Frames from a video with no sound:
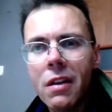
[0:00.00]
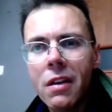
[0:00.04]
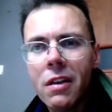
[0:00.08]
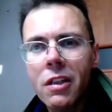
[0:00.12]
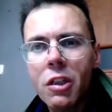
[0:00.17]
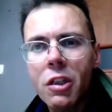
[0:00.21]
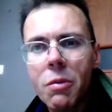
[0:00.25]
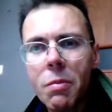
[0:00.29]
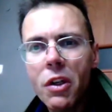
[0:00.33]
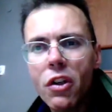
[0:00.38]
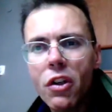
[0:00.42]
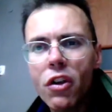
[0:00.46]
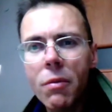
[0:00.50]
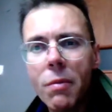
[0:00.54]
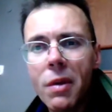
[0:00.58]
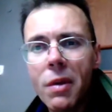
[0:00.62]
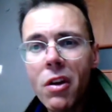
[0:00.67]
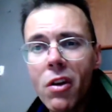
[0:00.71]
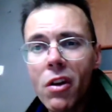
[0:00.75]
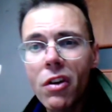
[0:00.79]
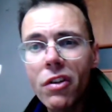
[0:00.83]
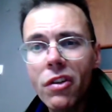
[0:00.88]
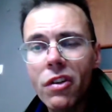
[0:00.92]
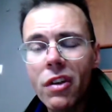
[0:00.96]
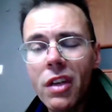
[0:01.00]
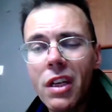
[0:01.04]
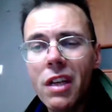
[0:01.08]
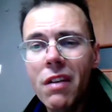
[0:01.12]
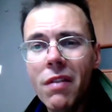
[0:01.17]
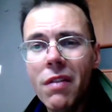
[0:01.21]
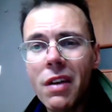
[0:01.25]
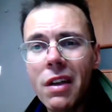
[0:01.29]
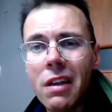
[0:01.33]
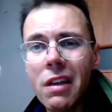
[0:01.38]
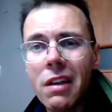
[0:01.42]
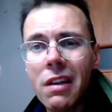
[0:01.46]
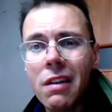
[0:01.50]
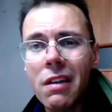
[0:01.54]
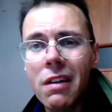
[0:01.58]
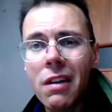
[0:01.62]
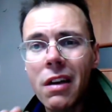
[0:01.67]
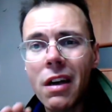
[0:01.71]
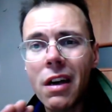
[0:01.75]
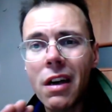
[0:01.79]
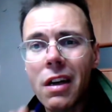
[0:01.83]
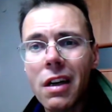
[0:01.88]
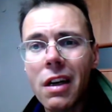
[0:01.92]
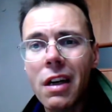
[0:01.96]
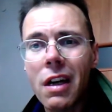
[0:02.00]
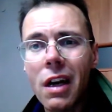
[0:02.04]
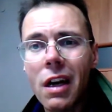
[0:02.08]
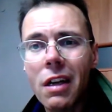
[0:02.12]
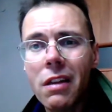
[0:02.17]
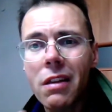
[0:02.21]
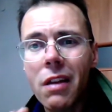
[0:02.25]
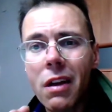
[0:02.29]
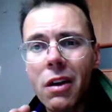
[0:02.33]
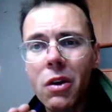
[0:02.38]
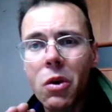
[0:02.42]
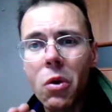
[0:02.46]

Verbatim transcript: especially because even the Agata